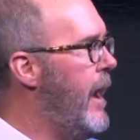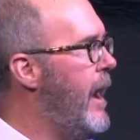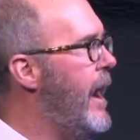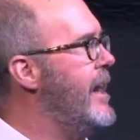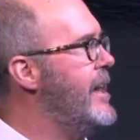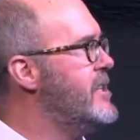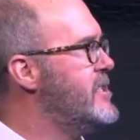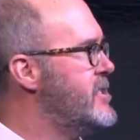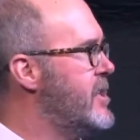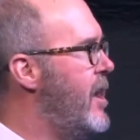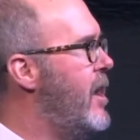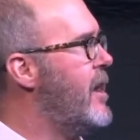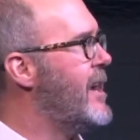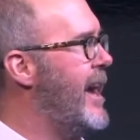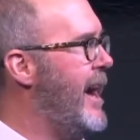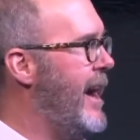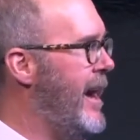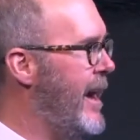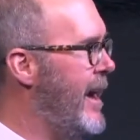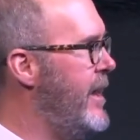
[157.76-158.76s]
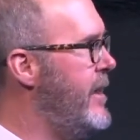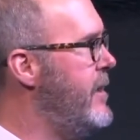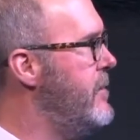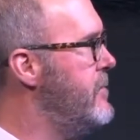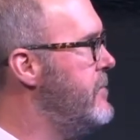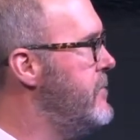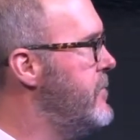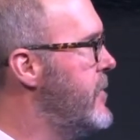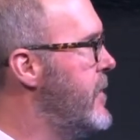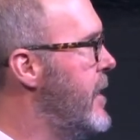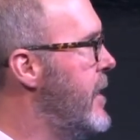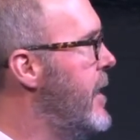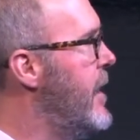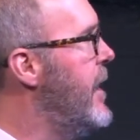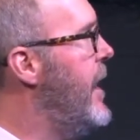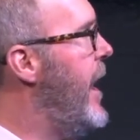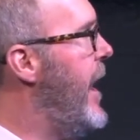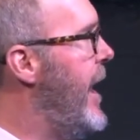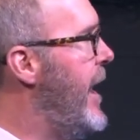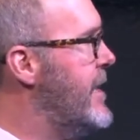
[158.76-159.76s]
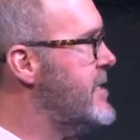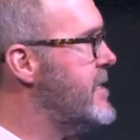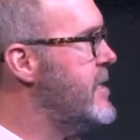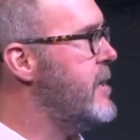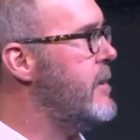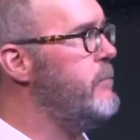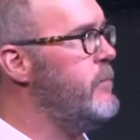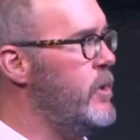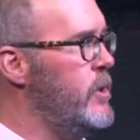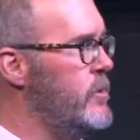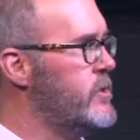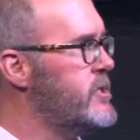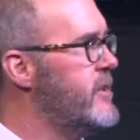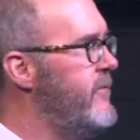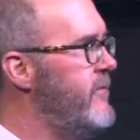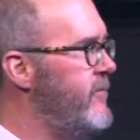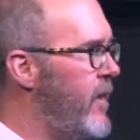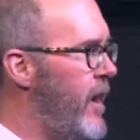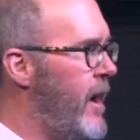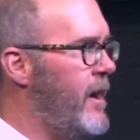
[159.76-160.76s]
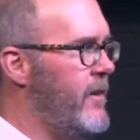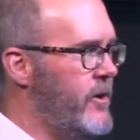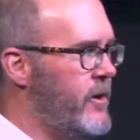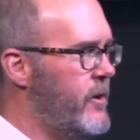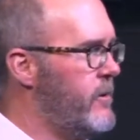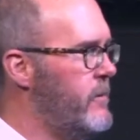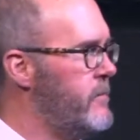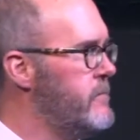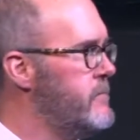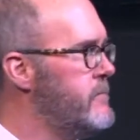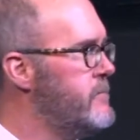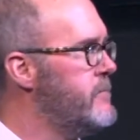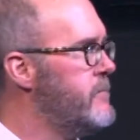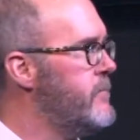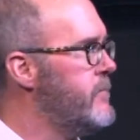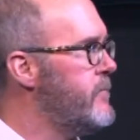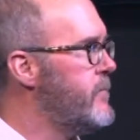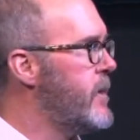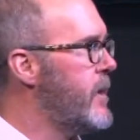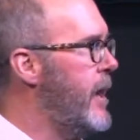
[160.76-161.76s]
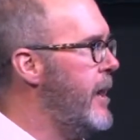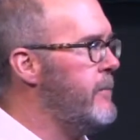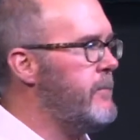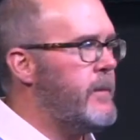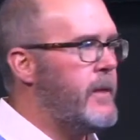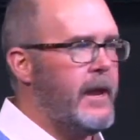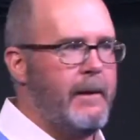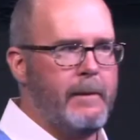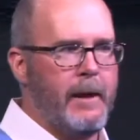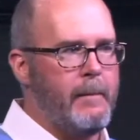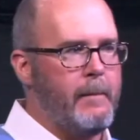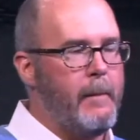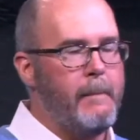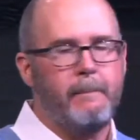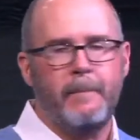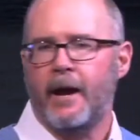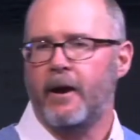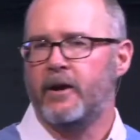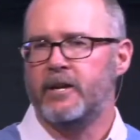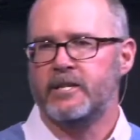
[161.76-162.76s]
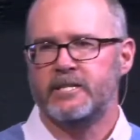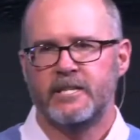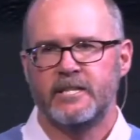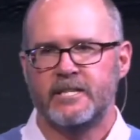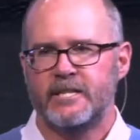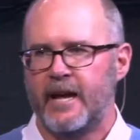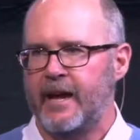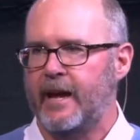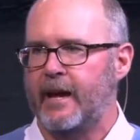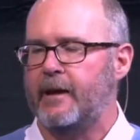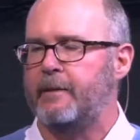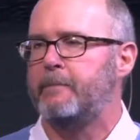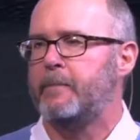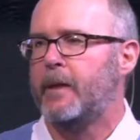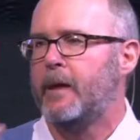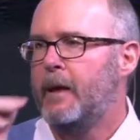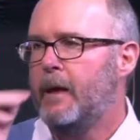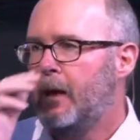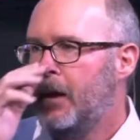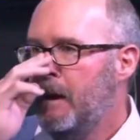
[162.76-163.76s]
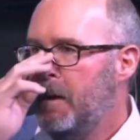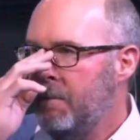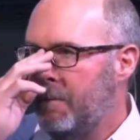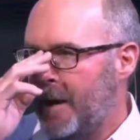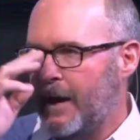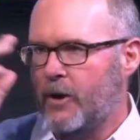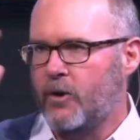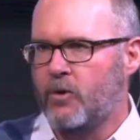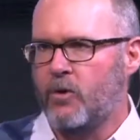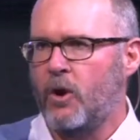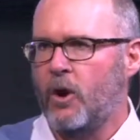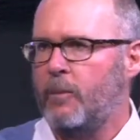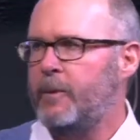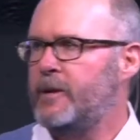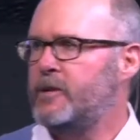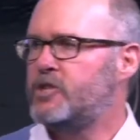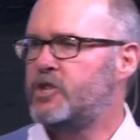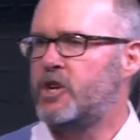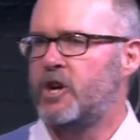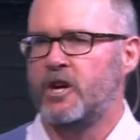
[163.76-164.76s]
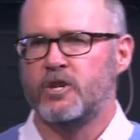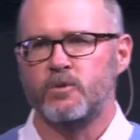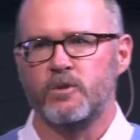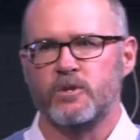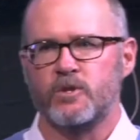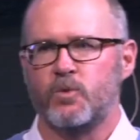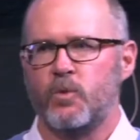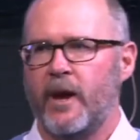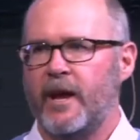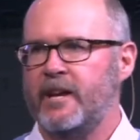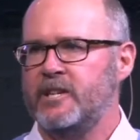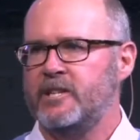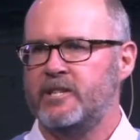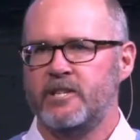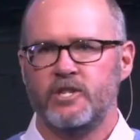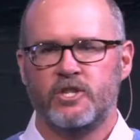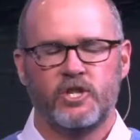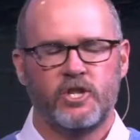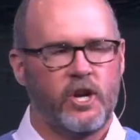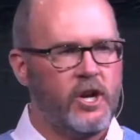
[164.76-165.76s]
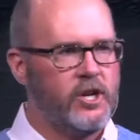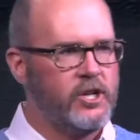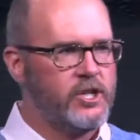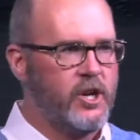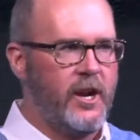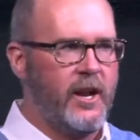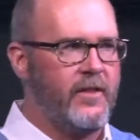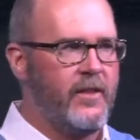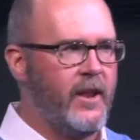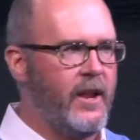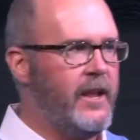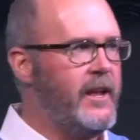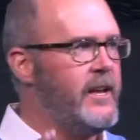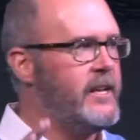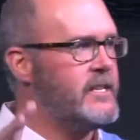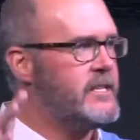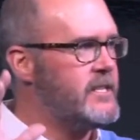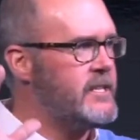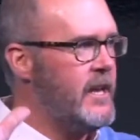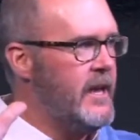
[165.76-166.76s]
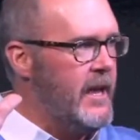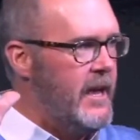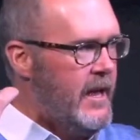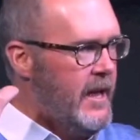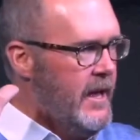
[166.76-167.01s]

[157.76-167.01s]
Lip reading: I saw God as an abusive father. Okay? And I'm embarrassed to say it. But I grew up in church, was raised in church, go down the list.